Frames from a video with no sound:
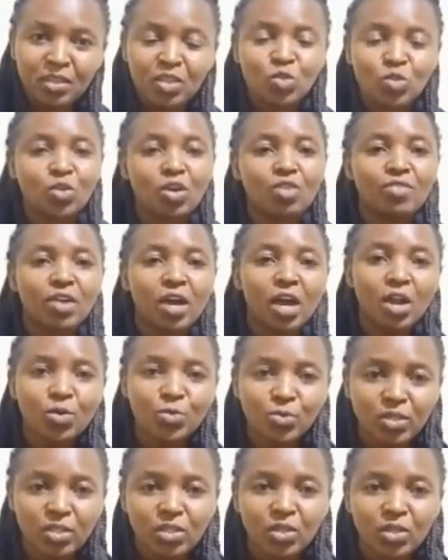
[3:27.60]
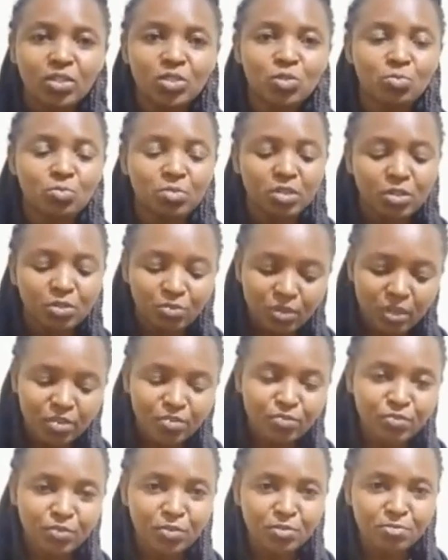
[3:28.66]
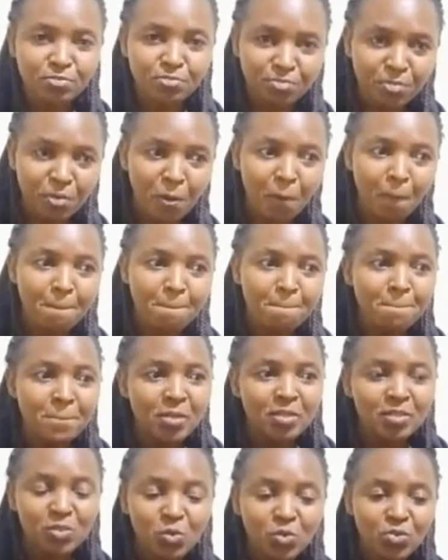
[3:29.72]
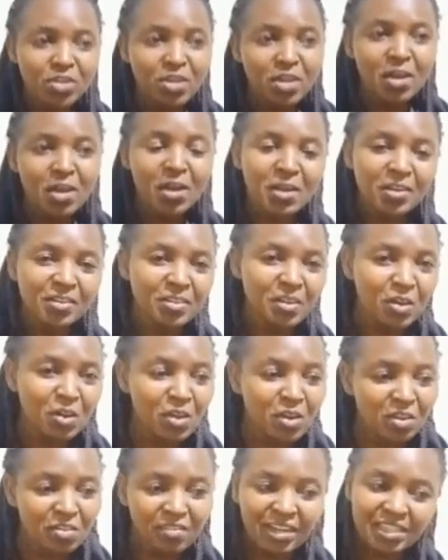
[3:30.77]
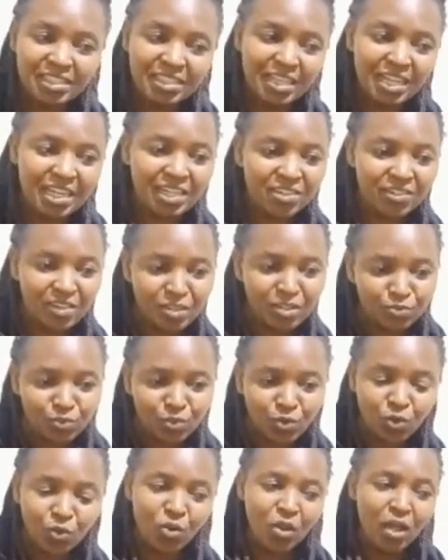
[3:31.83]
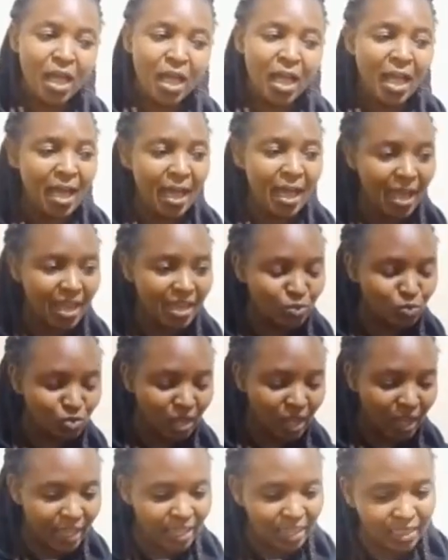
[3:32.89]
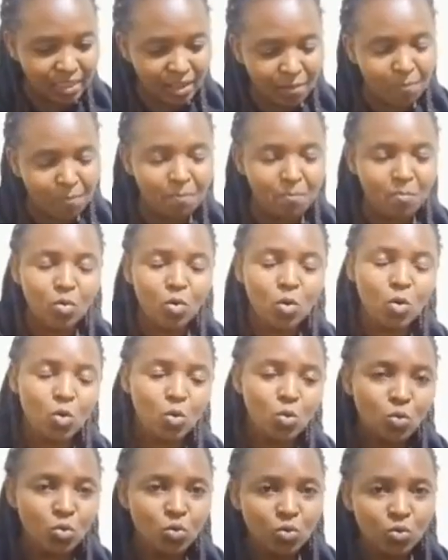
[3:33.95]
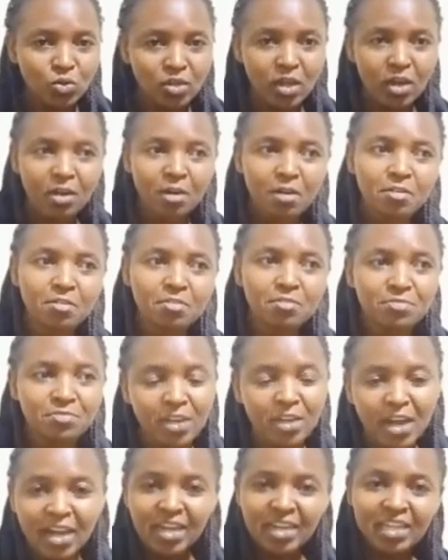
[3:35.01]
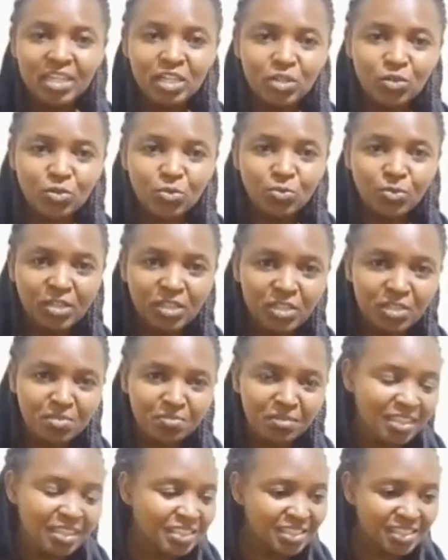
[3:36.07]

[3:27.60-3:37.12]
You have a reason to be grateful for. So yeah, all of us are grateful and we are in the mood of Christmas.